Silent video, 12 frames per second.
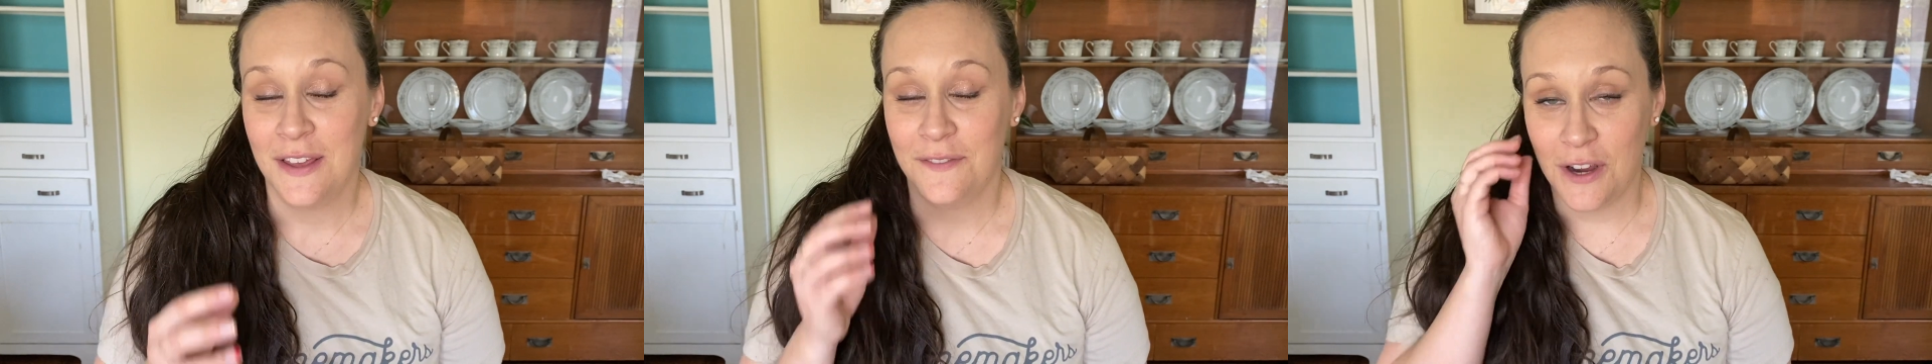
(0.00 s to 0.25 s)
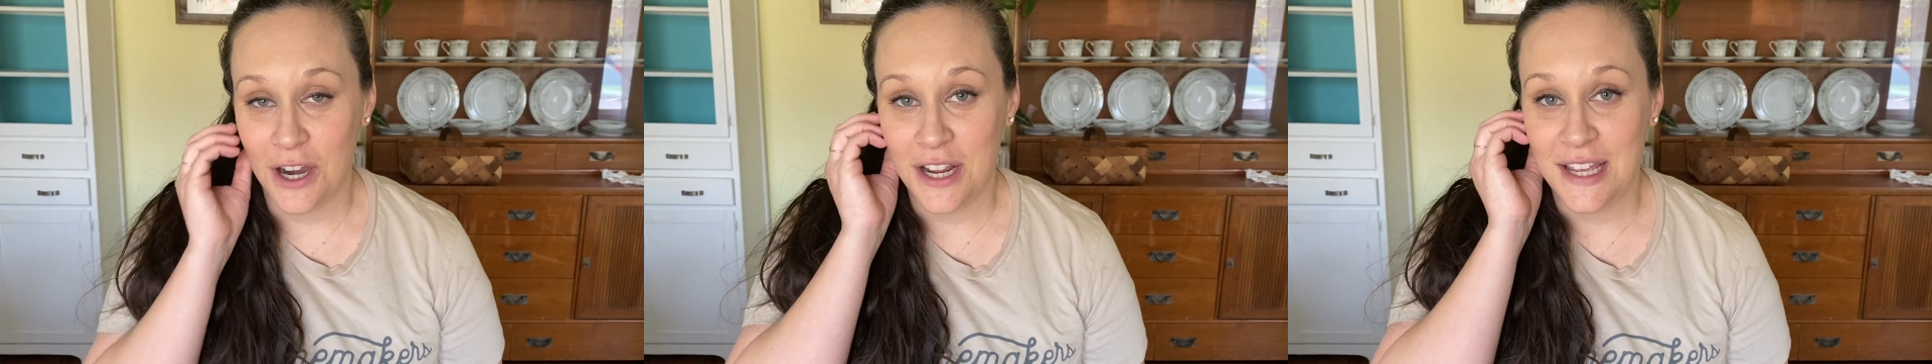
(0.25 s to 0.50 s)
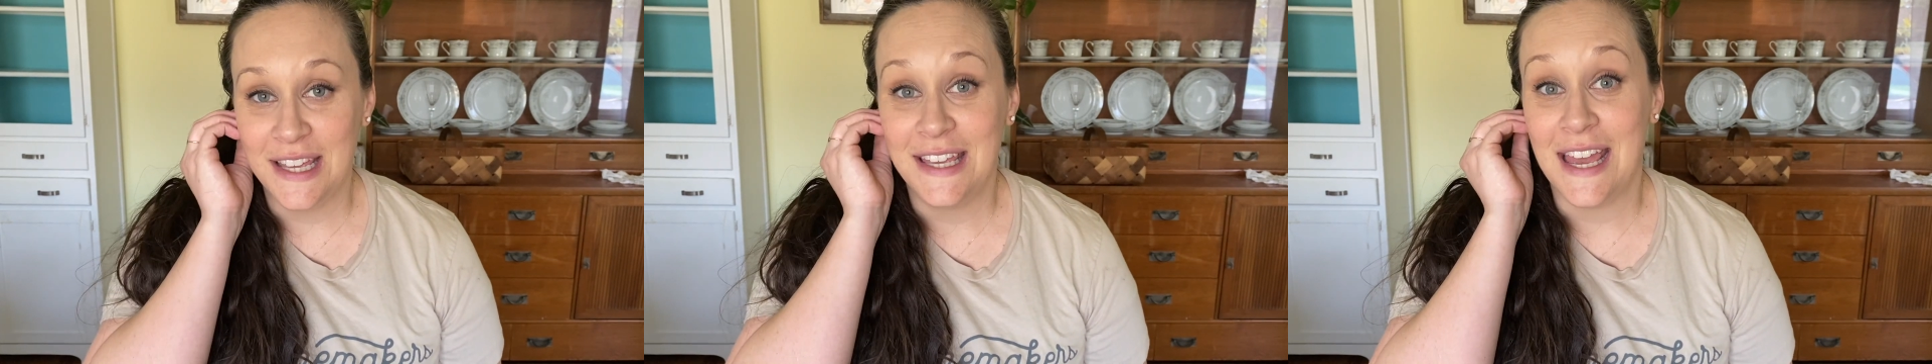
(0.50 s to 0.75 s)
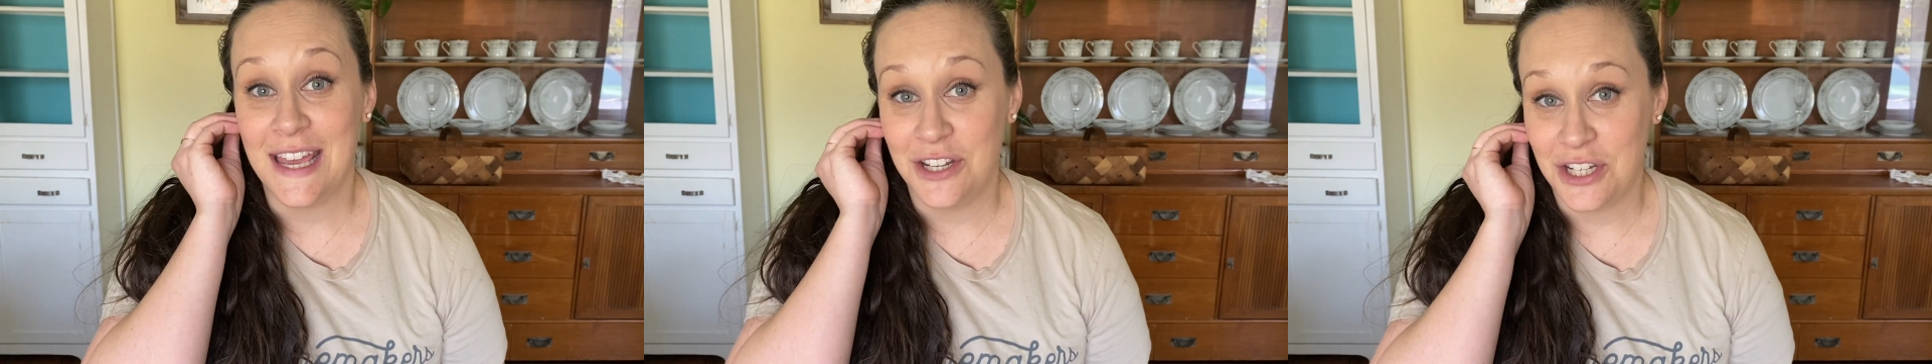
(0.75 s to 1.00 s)
very
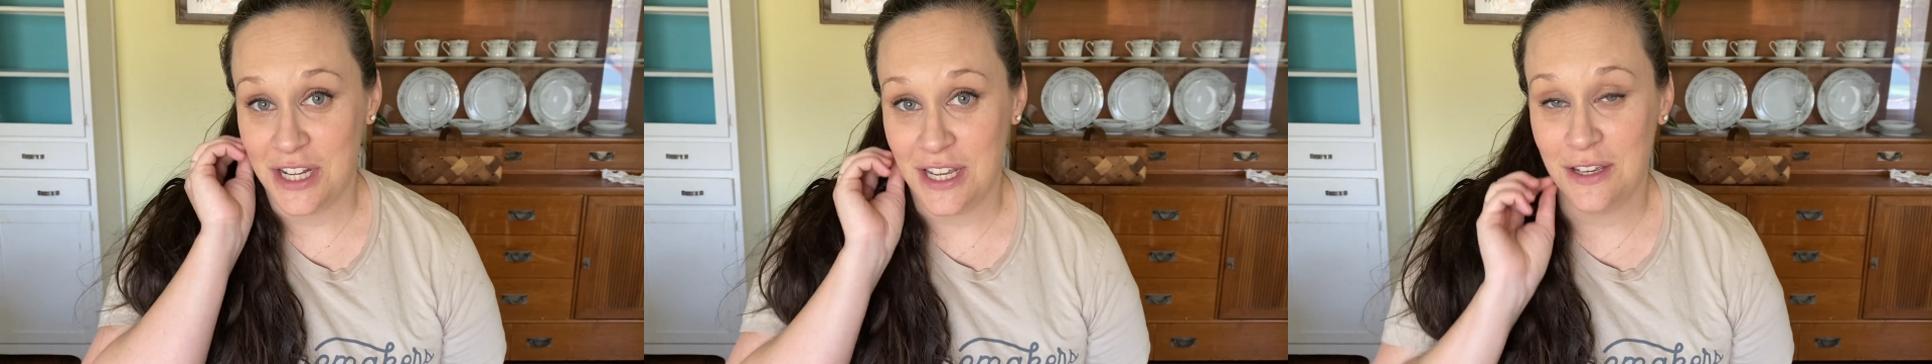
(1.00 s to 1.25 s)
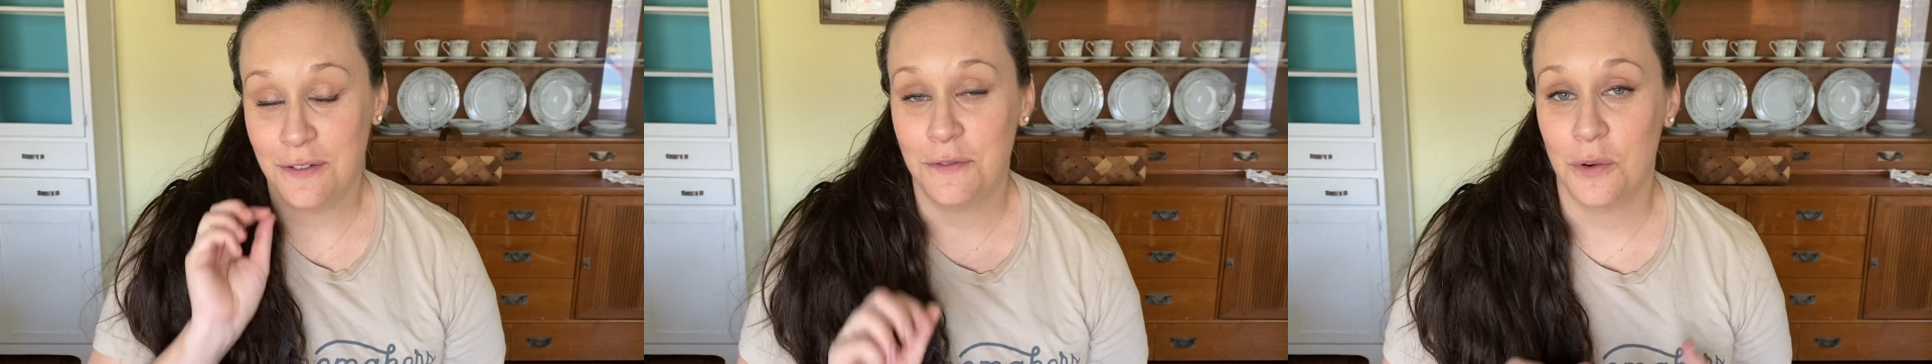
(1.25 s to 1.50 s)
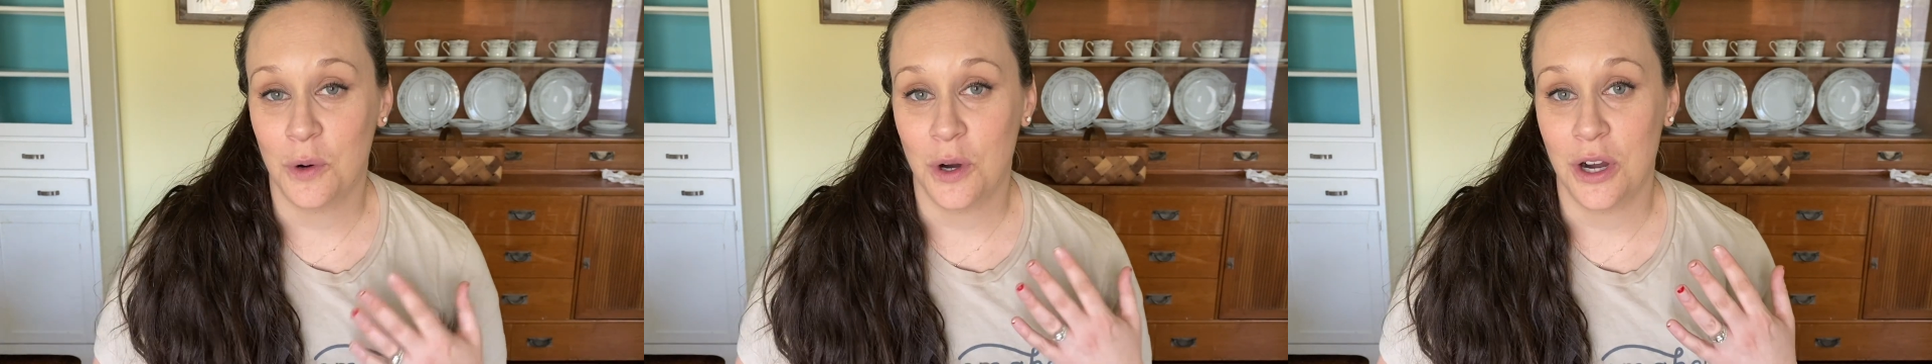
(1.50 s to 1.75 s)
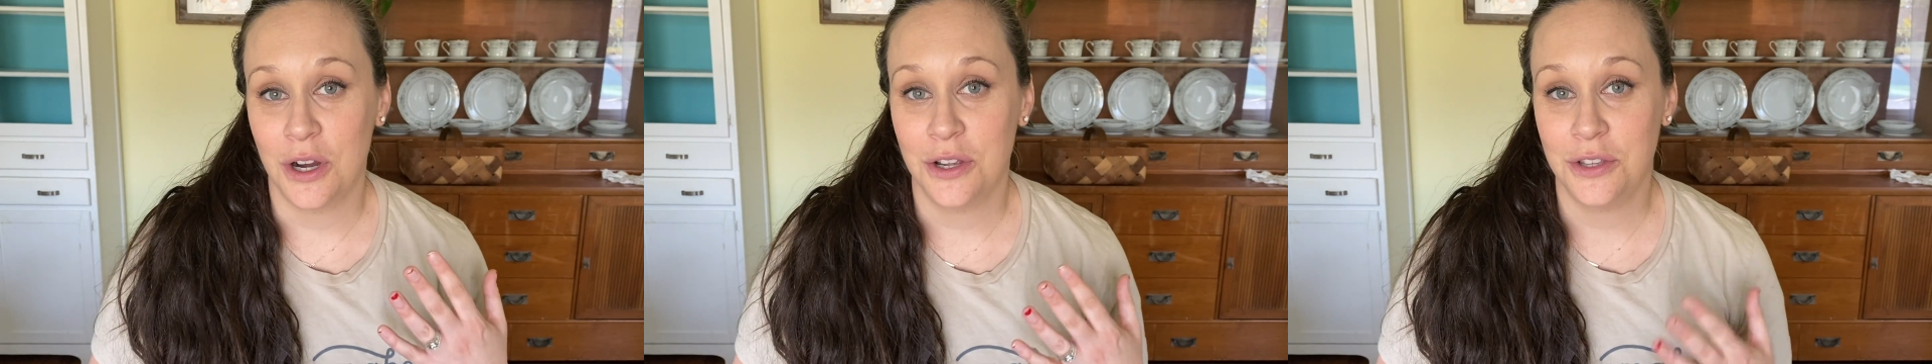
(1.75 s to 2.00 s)
engaging
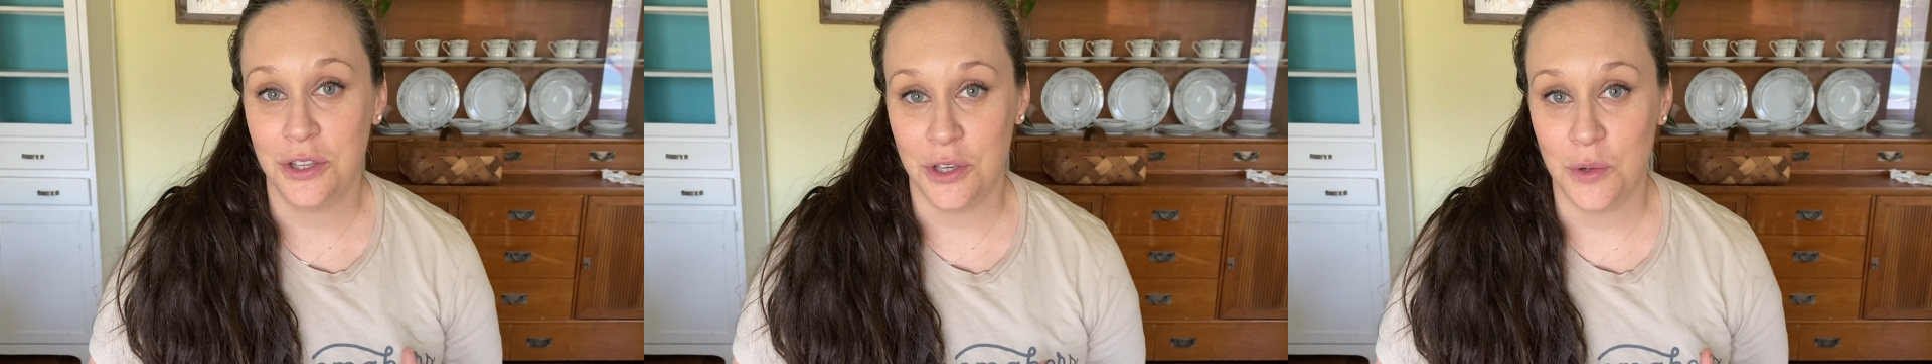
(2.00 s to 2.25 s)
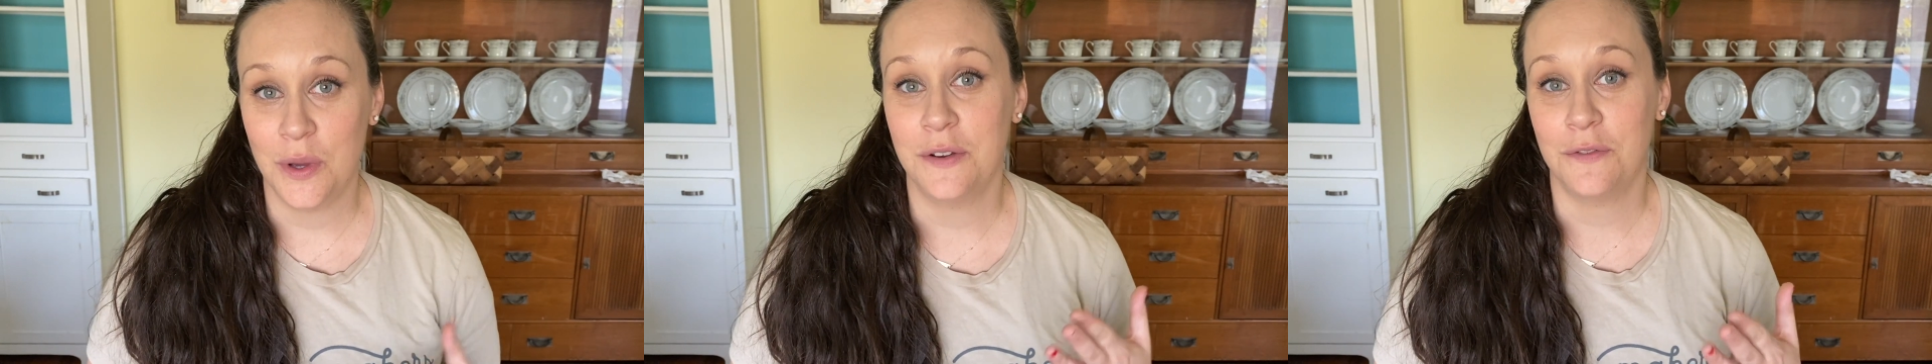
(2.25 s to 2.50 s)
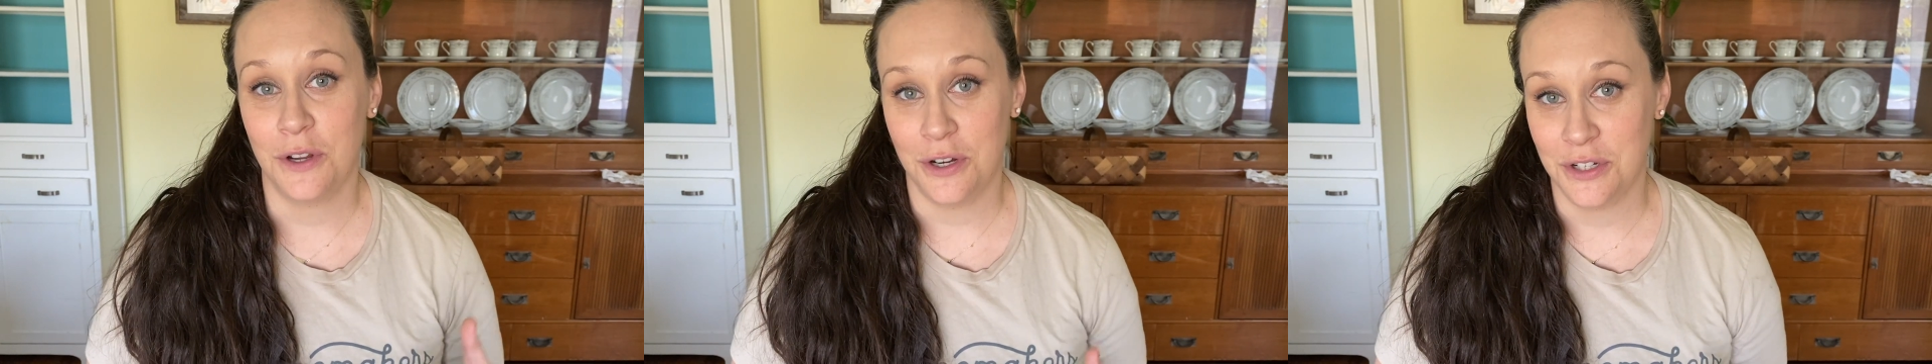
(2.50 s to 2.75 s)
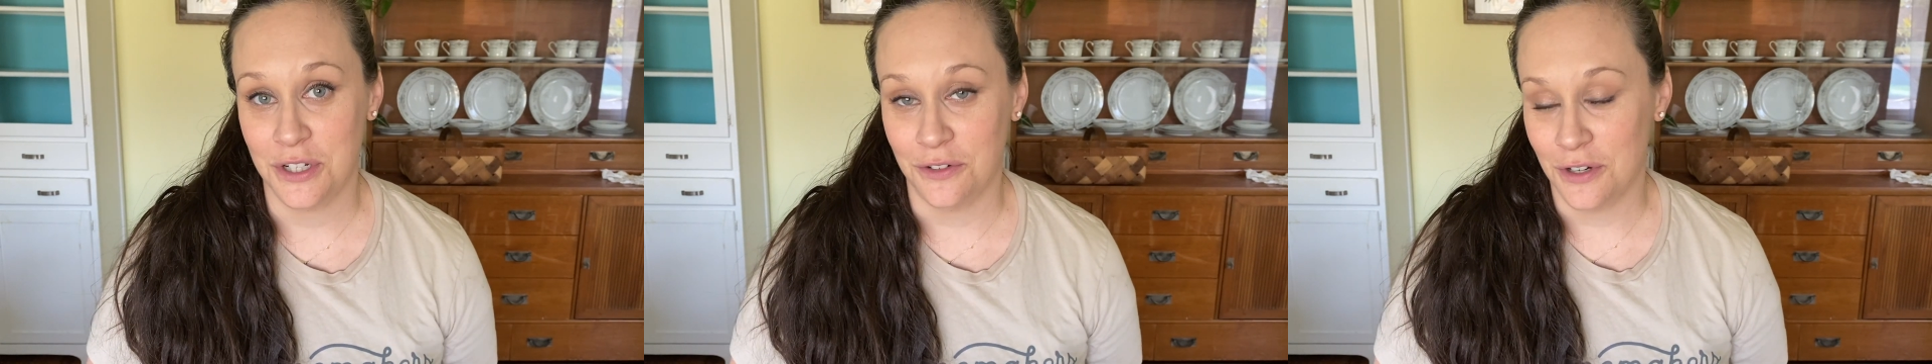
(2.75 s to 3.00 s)
for you and for your
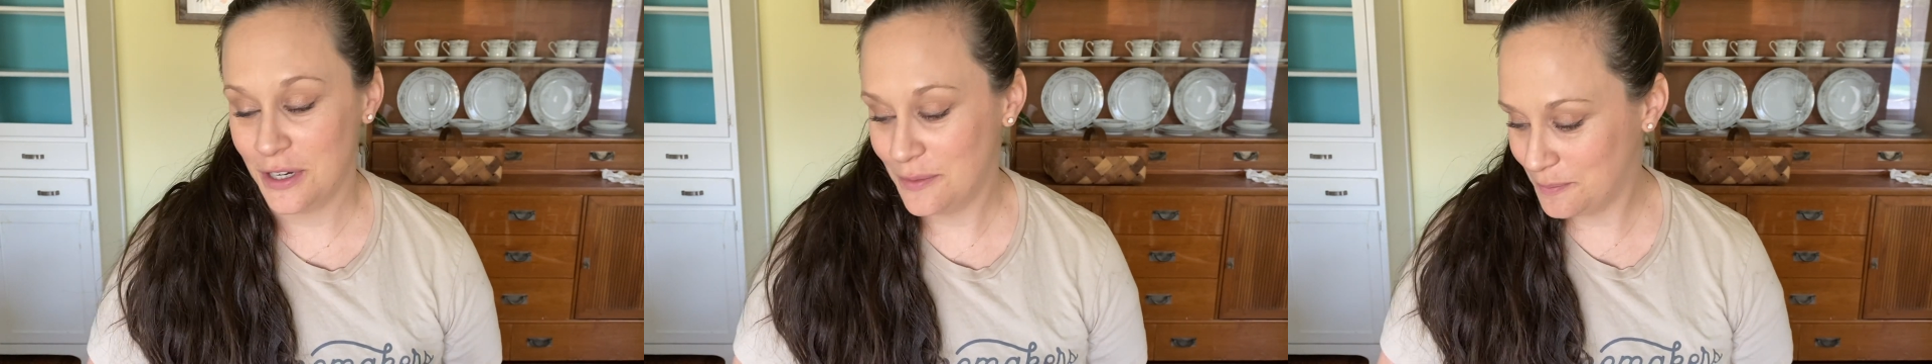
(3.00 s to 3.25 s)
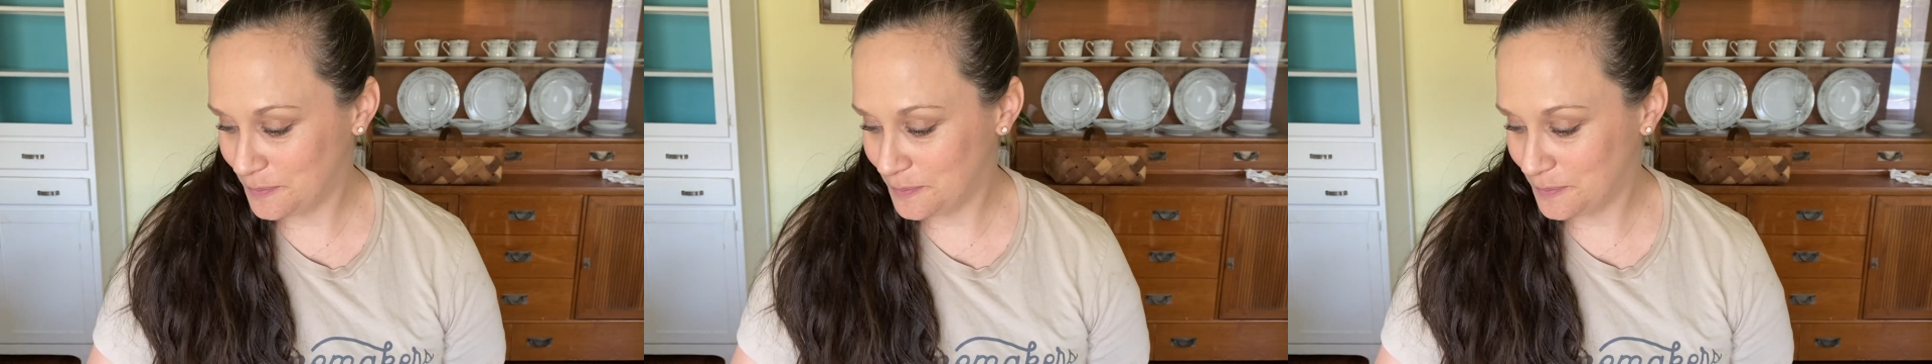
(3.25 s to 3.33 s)
children.